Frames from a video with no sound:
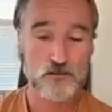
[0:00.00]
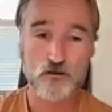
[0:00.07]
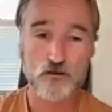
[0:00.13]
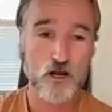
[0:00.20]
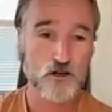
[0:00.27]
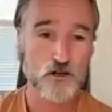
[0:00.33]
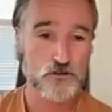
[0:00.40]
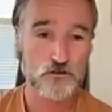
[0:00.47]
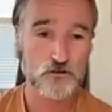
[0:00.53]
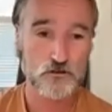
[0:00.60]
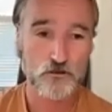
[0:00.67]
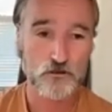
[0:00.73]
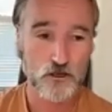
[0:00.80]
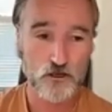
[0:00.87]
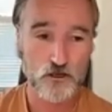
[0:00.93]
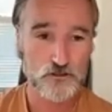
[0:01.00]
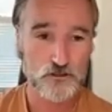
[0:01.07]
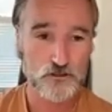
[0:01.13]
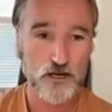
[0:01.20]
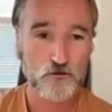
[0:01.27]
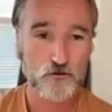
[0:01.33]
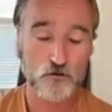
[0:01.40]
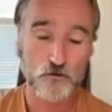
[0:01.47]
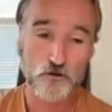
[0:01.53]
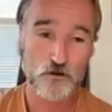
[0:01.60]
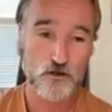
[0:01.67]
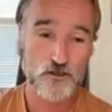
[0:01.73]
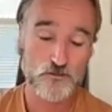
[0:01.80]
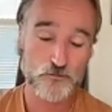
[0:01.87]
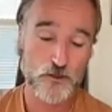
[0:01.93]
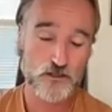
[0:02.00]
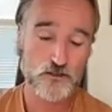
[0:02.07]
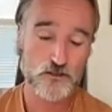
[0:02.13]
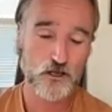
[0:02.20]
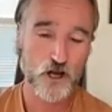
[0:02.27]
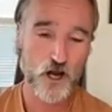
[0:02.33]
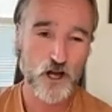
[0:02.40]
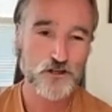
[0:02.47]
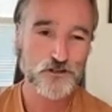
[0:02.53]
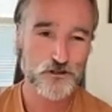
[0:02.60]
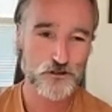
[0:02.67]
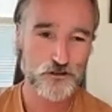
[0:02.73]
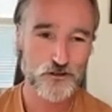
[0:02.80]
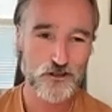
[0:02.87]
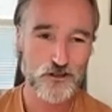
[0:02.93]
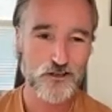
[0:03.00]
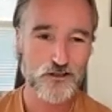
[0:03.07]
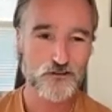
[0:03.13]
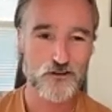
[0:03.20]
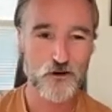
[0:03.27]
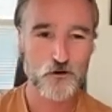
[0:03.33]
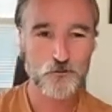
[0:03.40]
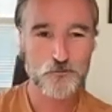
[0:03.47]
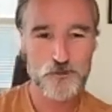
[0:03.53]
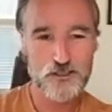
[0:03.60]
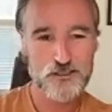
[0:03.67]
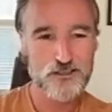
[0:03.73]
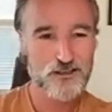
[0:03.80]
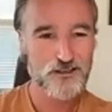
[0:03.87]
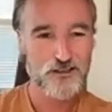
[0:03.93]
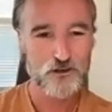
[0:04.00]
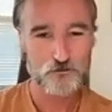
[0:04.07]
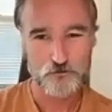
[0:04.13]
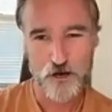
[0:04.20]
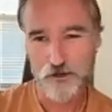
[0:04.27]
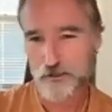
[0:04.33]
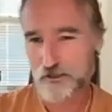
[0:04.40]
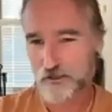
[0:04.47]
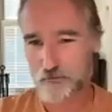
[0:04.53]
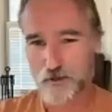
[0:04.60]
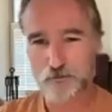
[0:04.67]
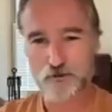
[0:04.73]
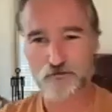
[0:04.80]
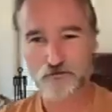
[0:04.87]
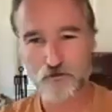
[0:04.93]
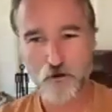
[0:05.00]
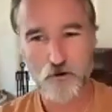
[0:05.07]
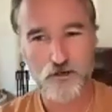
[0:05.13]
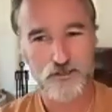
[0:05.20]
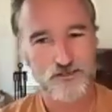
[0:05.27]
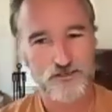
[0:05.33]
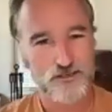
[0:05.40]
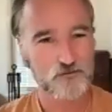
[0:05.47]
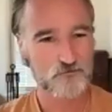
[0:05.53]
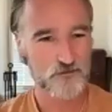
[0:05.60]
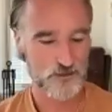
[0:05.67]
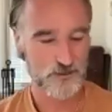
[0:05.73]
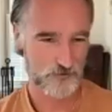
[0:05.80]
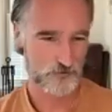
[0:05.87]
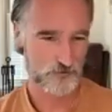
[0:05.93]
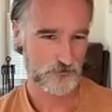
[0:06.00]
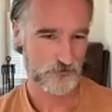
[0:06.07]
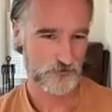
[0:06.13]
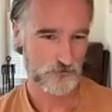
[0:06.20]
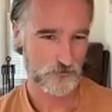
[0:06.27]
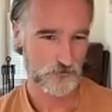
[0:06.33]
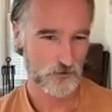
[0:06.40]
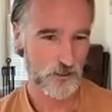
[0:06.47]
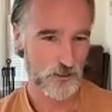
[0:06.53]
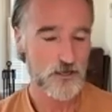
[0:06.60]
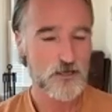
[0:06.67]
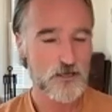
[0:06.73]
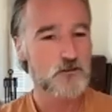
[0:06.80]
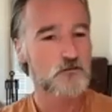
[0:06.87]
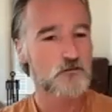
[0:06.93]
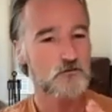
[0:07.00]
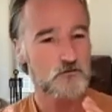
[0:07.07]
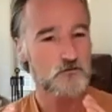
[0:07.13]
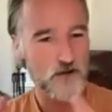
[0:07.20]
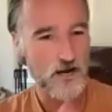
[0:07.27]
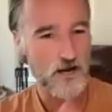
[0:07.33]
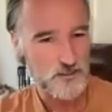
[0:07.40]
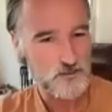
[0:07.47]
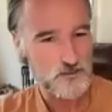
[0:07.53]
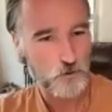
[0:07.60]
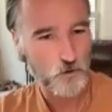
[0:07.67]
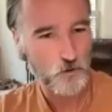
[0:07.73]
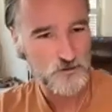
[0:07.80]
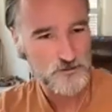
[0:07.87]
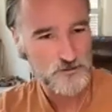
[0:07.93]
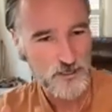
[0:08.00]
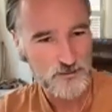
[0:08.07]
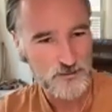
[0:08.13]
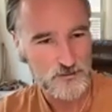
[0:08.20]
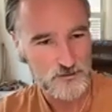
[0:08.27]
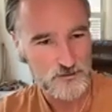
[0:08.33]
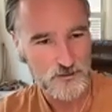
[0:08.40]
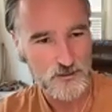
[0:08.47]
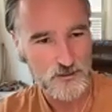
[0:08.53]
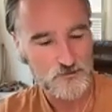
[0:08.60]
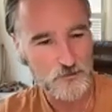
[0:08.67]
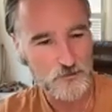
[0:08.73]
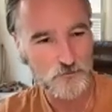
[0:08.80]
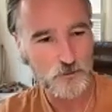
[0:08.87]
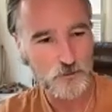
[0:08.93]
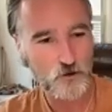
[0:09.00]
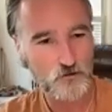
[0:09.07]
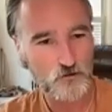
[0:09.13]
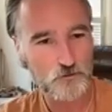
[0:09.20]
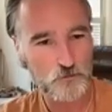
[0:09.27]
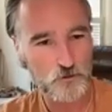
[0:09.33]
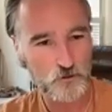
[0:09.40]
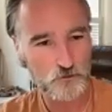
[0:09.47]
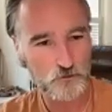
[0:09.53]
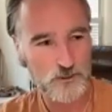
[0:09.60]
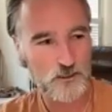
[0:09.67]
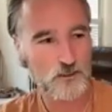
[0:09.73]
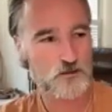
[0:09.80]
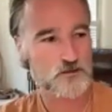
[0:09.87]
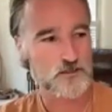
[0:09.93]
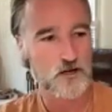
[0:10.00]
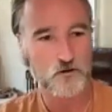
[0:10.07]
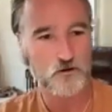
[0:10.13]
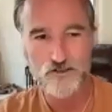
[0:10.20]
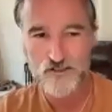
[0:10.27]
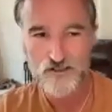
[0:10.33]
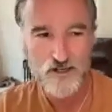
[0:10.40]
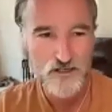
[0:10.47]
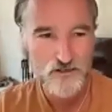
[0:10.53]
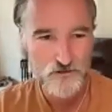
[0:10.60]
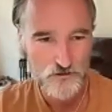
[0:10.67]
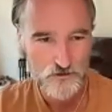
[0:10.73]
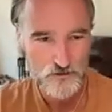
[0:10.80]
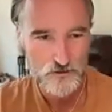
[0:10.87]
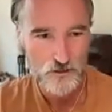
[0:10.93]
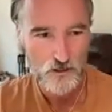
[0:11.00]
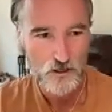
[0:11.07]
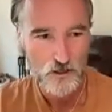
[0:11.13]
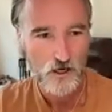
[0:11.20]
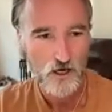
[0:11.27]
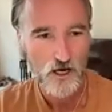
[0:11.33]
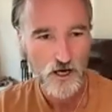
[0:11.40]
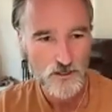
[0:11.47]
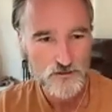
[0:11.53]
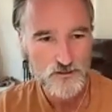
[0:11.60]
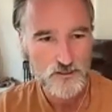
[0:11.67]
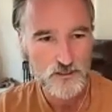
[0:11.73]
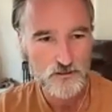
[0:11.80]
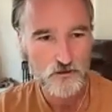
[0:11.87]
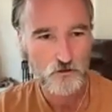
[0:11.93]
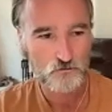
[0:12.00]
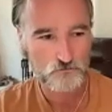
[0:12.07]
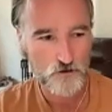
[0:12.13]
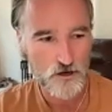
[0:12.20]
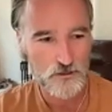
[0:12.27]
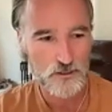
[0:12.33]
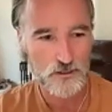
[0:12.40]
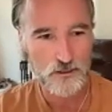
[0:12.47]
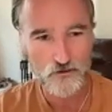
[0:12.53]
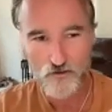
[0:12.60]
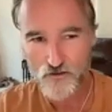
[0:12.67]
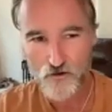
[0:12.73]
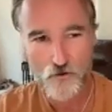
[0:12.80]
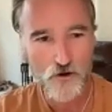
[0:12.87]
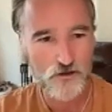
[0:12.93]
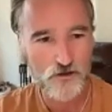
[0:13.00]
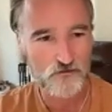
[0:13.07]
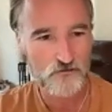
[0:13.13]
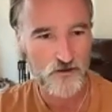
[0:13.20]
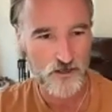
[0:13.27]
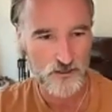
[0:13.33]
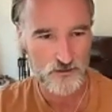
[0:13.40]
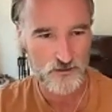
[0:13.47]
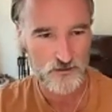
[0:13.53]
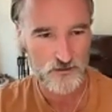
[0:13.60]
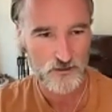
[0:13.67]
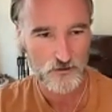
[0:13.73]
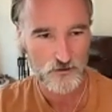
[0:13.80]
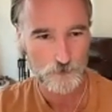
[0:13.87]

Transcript: a hunter-gatherer, especially a hunter, that would be running and maybe throwing something. Okay, that sport, tennis, is made possible because our ancestors hunted, running, and throwing things